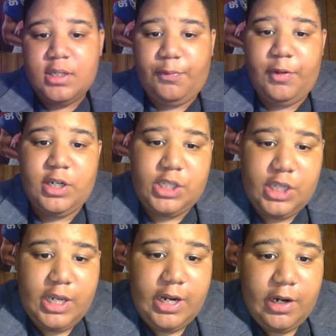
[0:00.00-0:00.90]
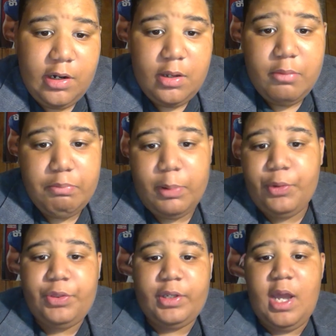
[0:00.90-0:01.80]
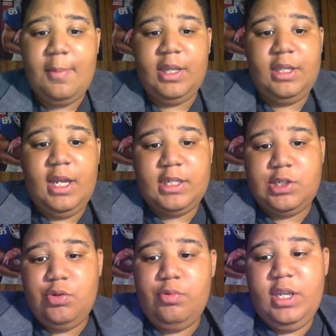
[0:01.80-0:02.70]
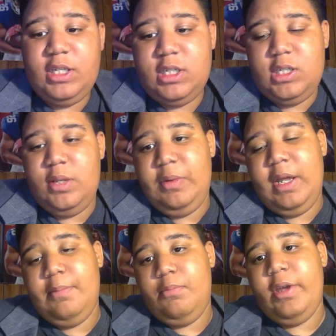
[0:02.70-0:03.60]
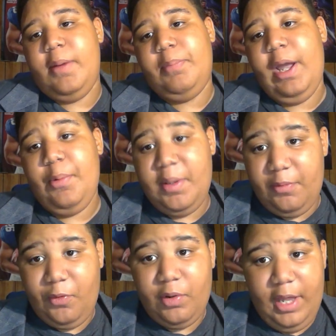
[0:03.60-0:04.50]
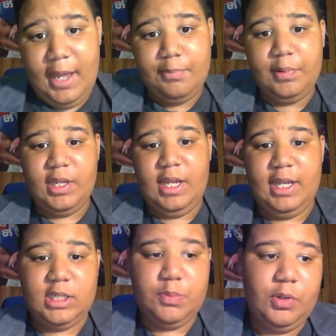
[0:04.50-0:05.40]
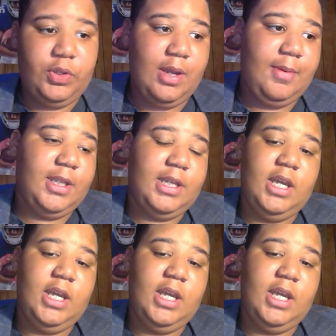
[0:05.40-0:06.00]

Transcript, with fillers: to finish the year. Both coming in the next 2 weeks. Then we got a bye week before that. But yes, both coming in the